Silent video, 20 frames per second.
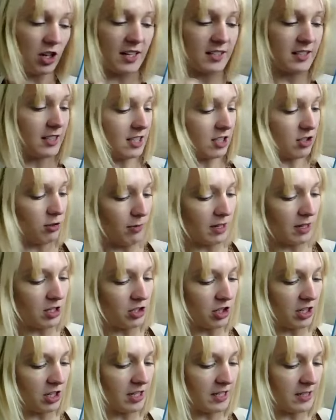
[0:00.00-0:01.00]
As a district
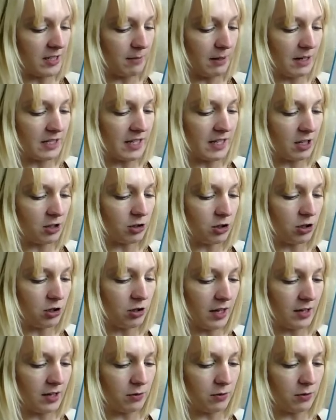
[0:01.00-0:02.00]
manager, you need to maintain
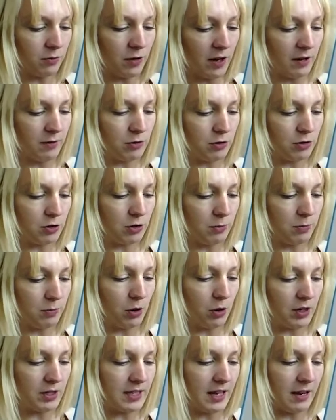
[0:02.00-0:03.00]
2,500
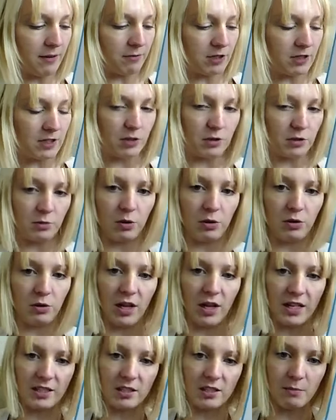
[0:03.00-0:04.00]
points every single month.
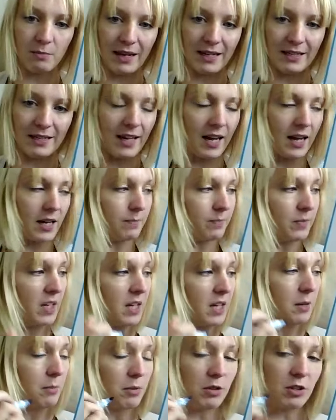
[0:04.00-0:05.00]
That's to maintain.
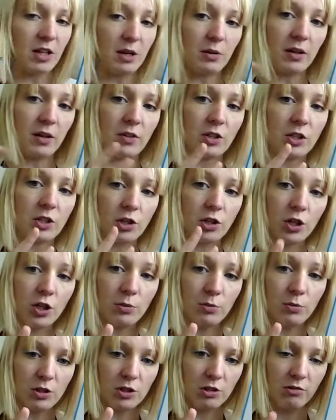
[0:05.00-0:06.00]
But they'll give you
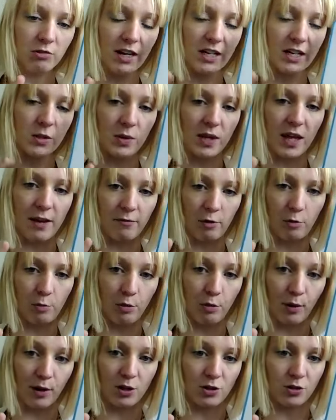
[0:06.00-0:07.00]
2 months grace with every
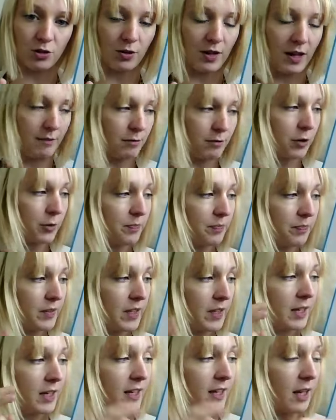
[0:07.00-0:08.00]
promotional level.
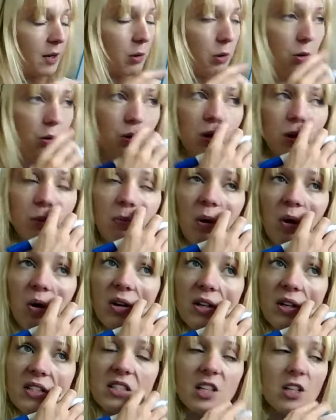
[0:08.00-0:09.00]
Now, all the
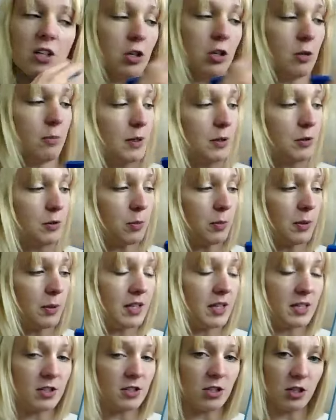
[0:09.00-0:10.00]
points that you build up in
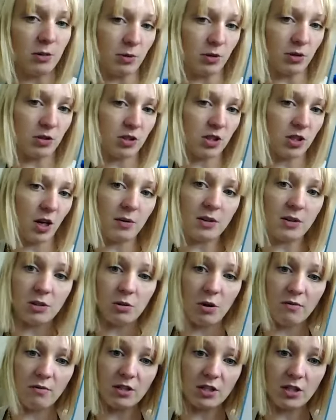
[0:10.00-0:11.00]
these 2 months go
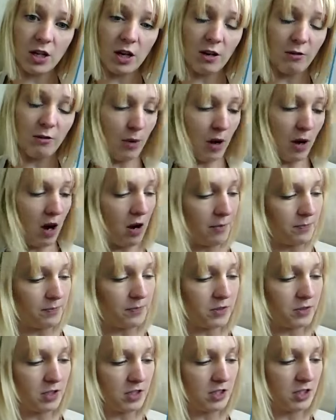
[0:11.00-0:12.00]
into a reserve pot.
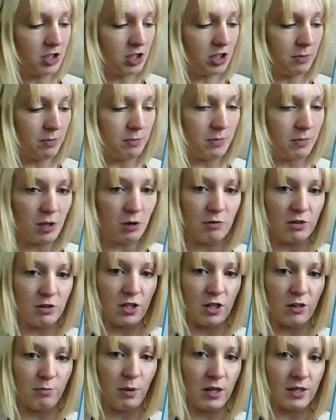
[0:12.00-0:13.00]
So this is your little
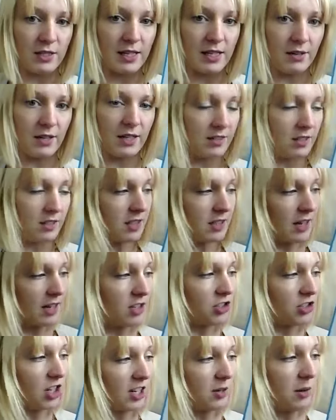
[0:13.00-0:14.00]
reserve pot down here. So say
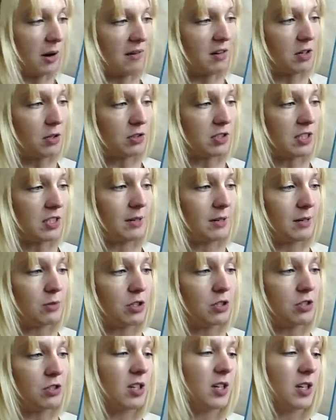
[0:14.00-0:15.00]
in January, your team
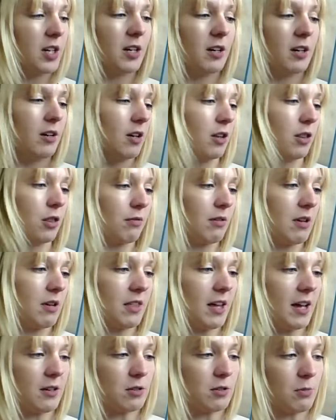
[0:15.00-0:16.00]
does
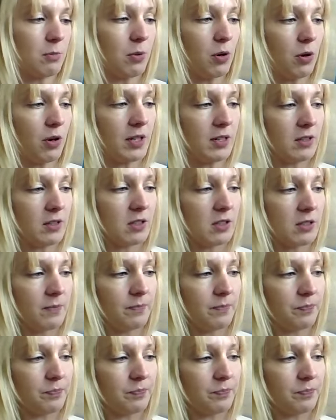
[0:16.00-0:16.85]
3,000 points.